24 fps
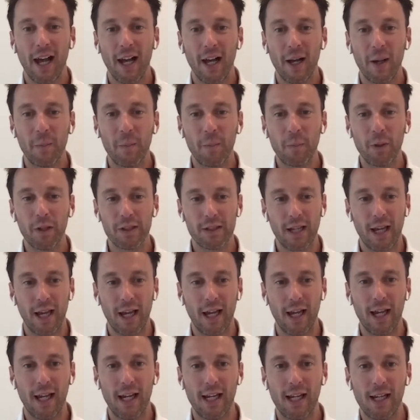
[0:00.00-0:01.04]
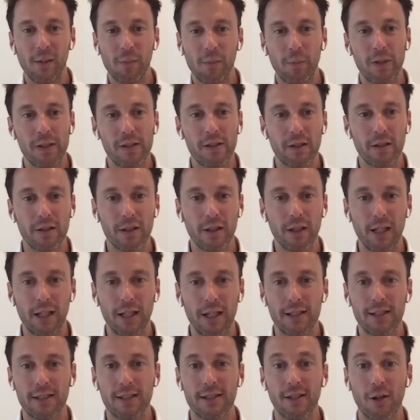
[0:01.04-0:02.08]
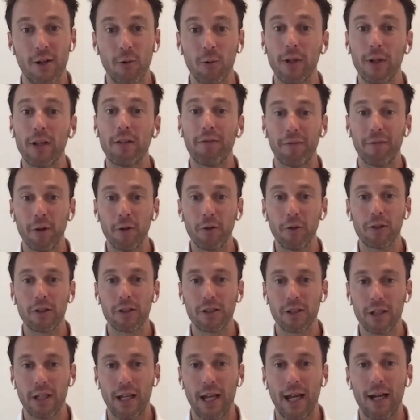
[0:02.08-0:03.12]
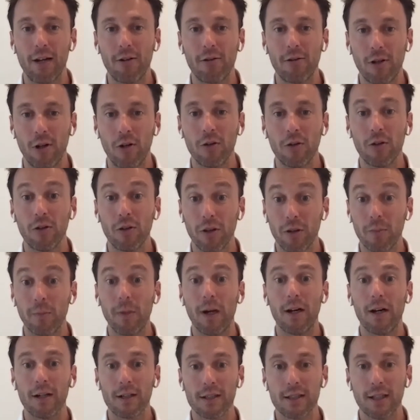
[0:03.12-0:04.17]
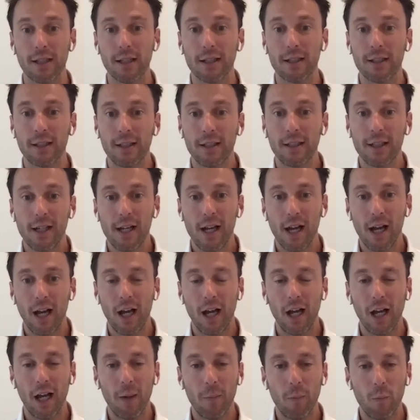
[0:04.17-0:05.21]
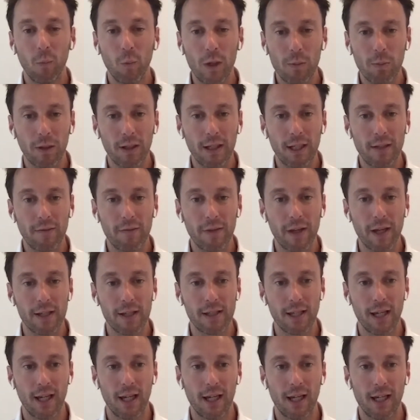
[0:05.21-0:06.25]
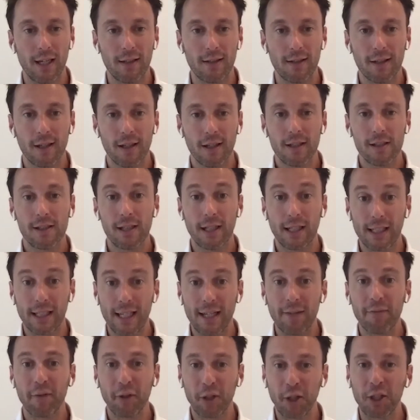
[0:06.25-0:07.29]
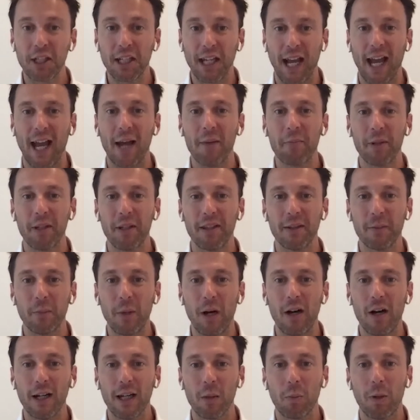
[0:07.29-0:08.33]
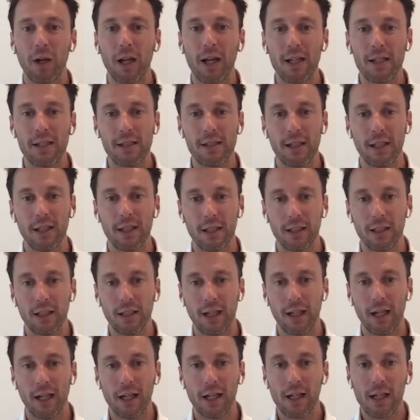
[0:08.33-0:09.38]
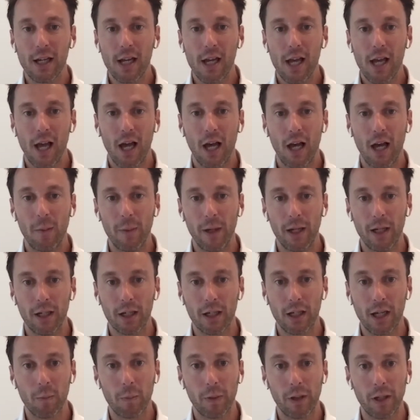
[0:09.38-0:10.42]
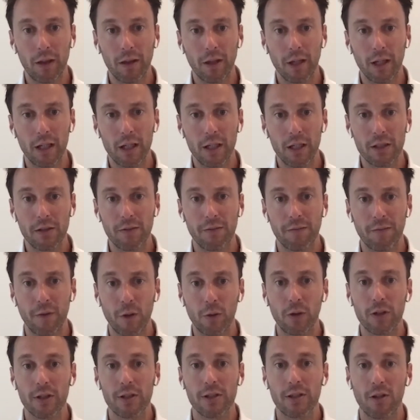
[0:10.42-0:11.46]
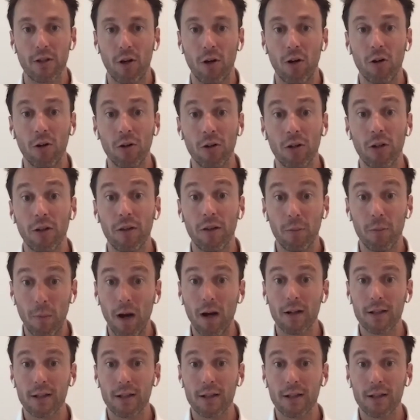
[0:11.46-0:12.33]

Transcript: Um, but a business that is solely focused now on the marketer. Um, we believe there's a significant gap in the marketplace in uh, um, in a company that is focused on the